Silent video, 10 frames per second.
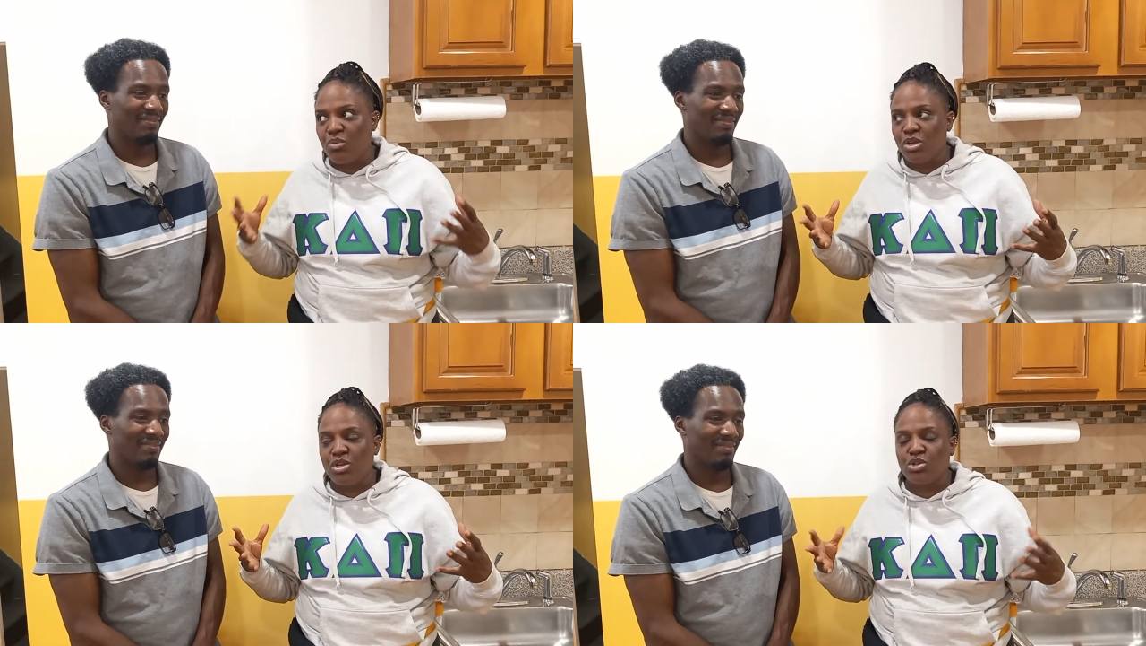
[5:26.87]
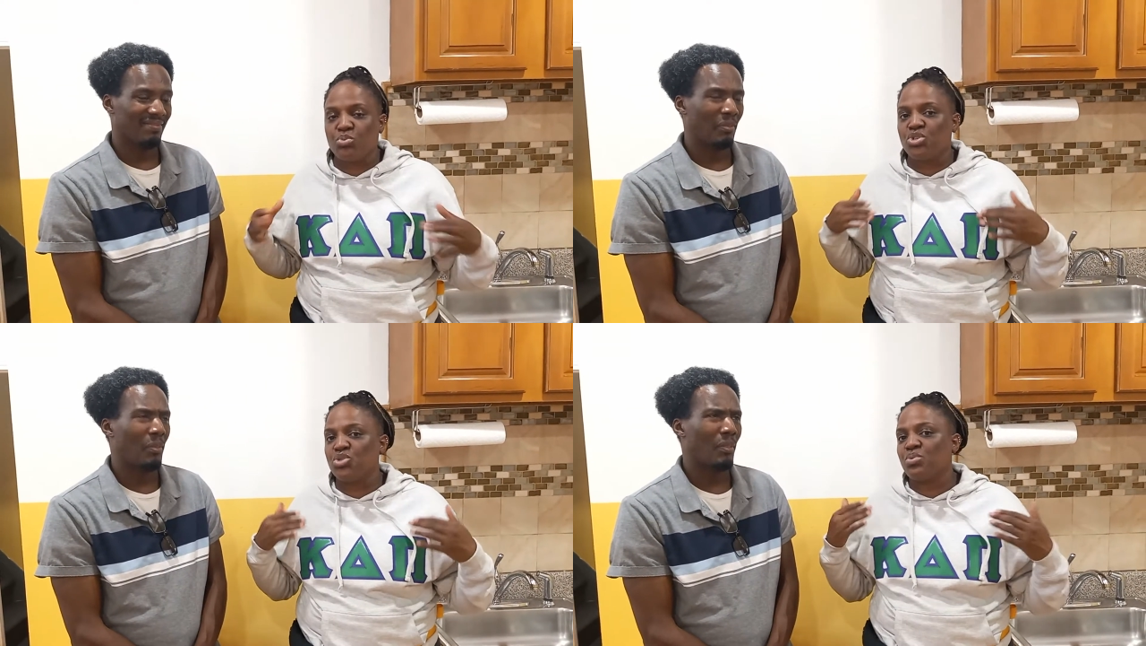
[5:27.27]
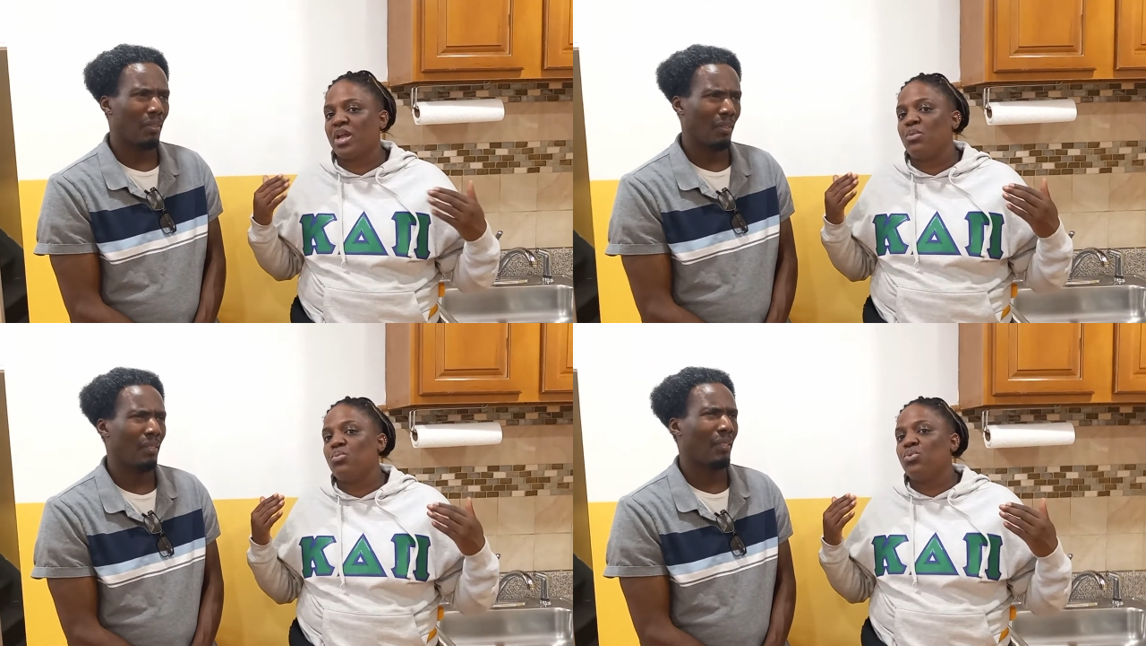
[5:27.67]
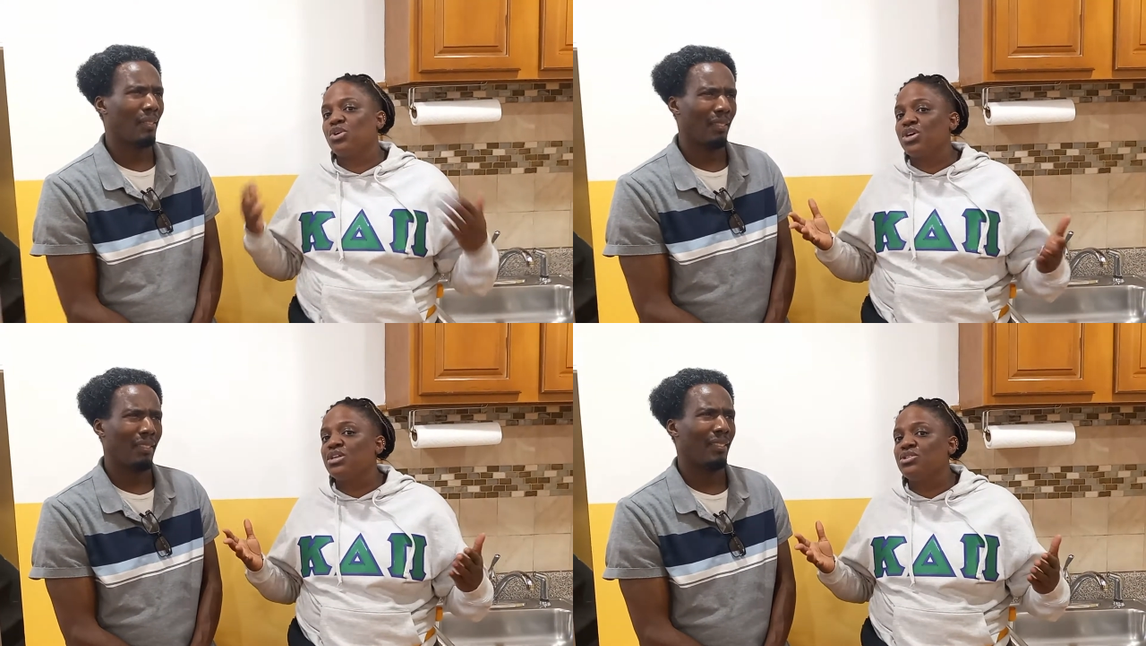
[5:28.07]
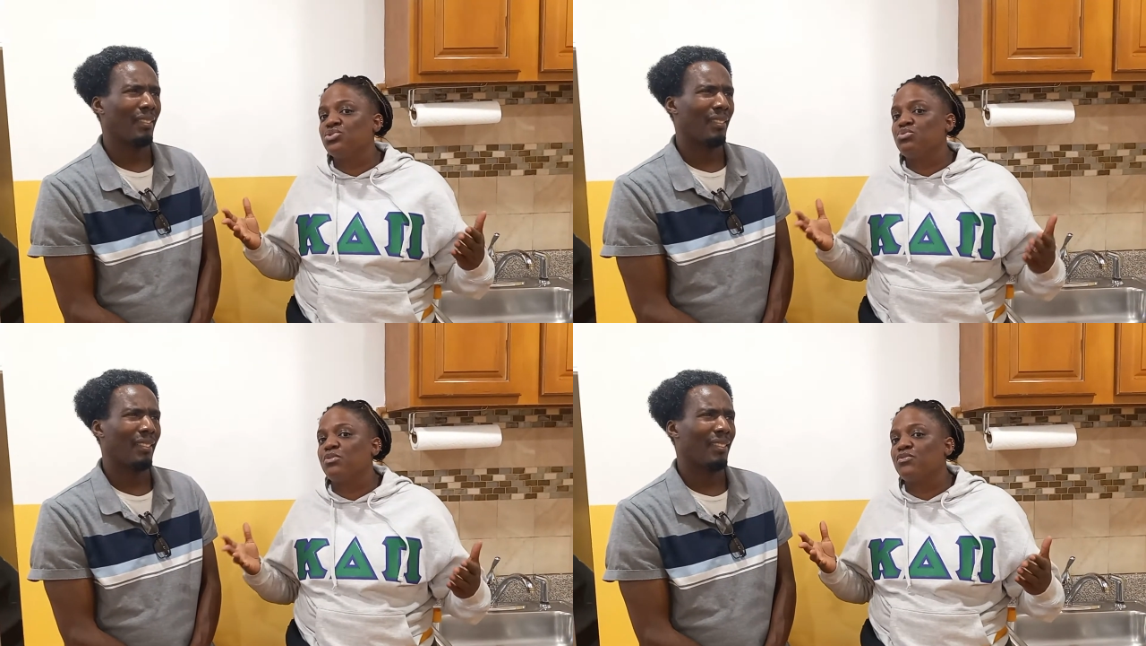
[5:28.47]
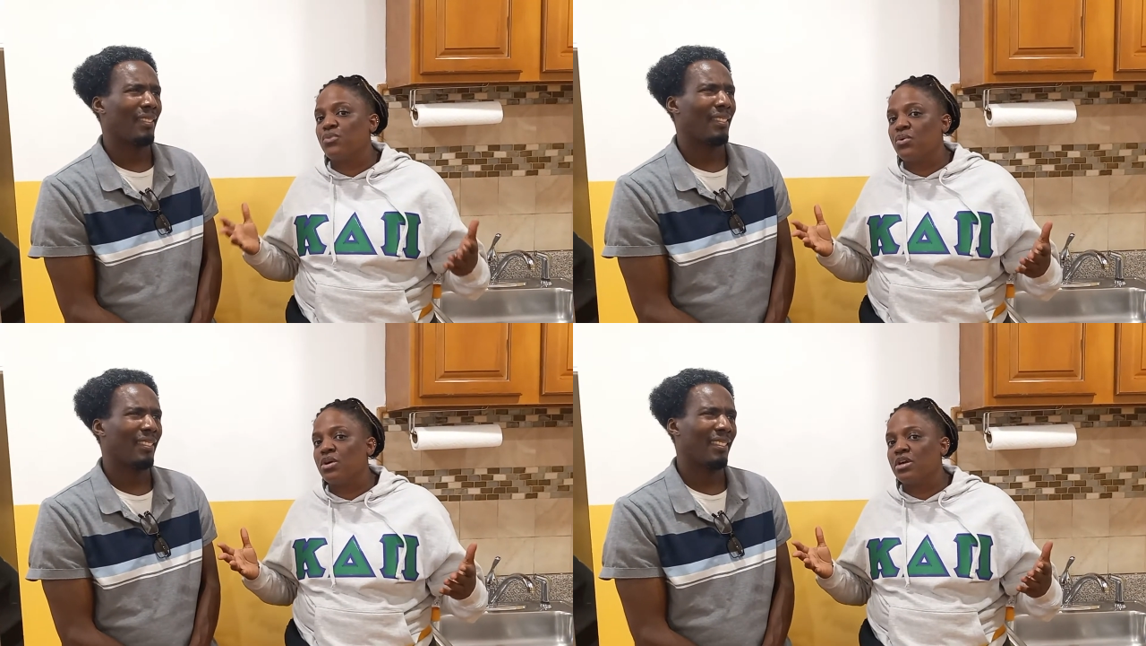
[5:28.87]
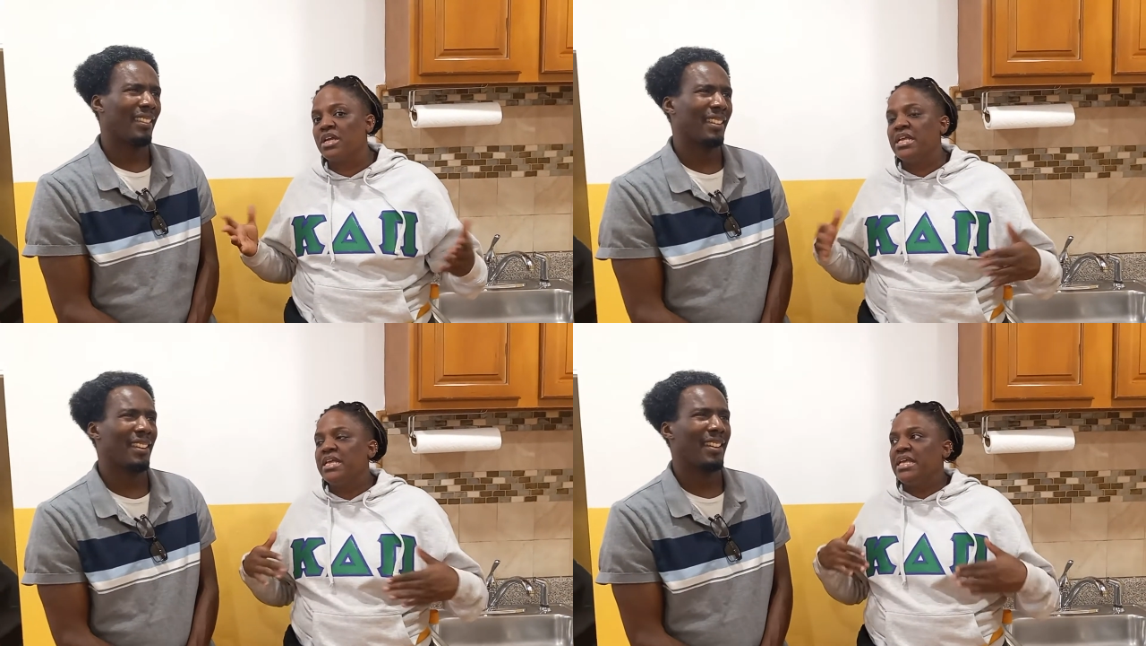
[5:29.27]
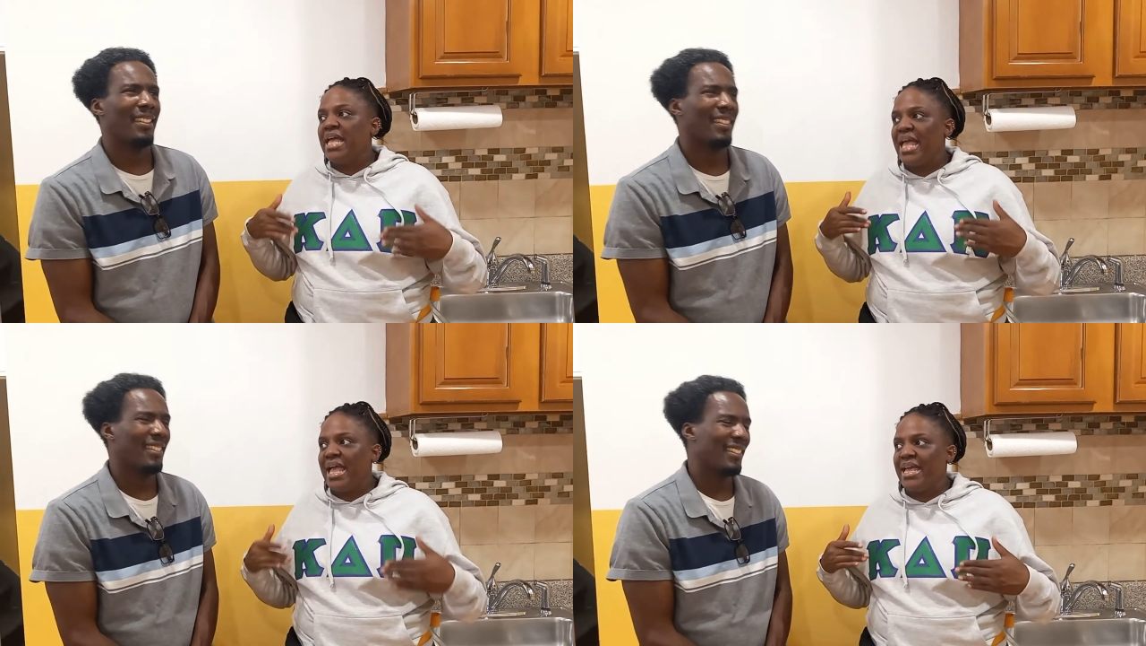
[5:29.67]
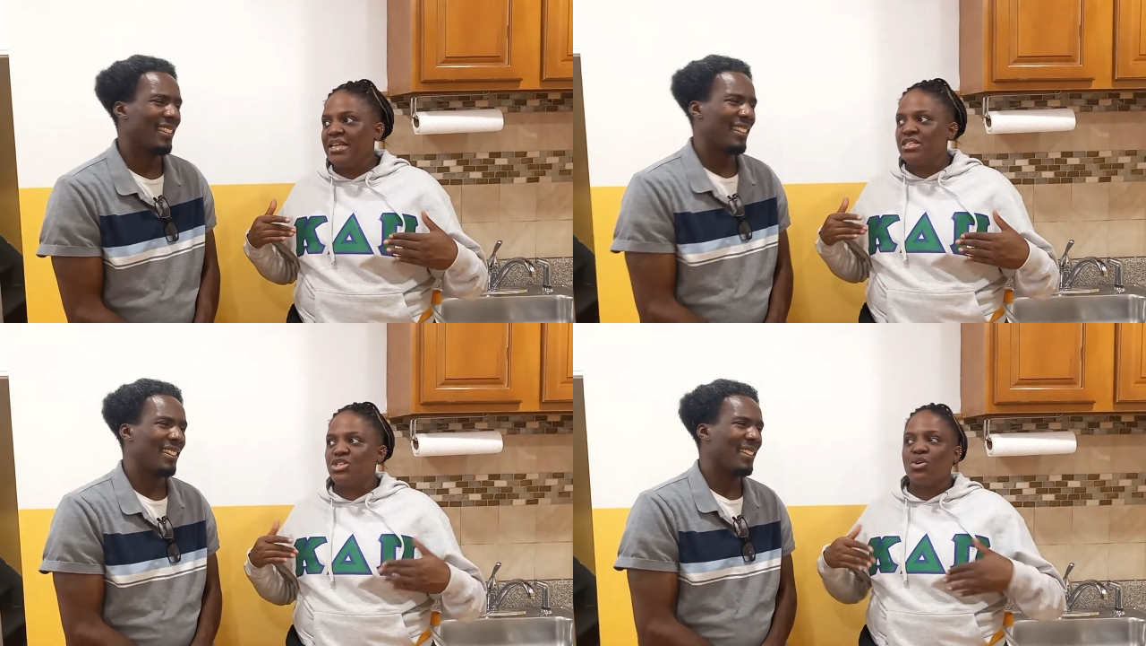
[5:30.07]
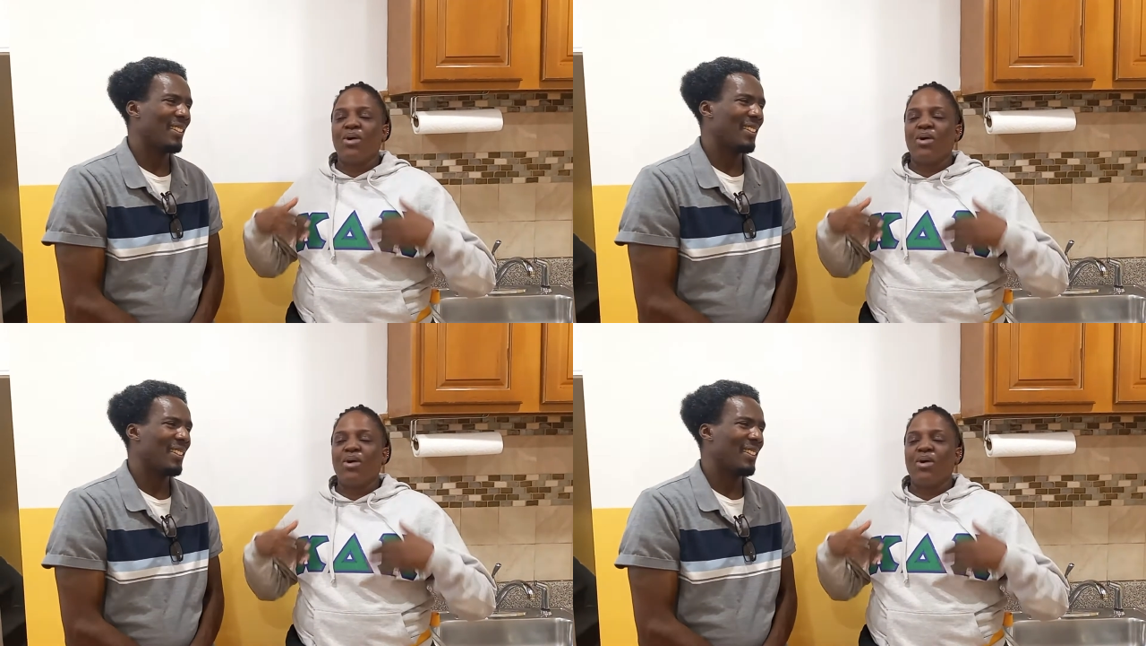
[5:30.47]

Speaker 1: windows, which is what I couldn't do before. And so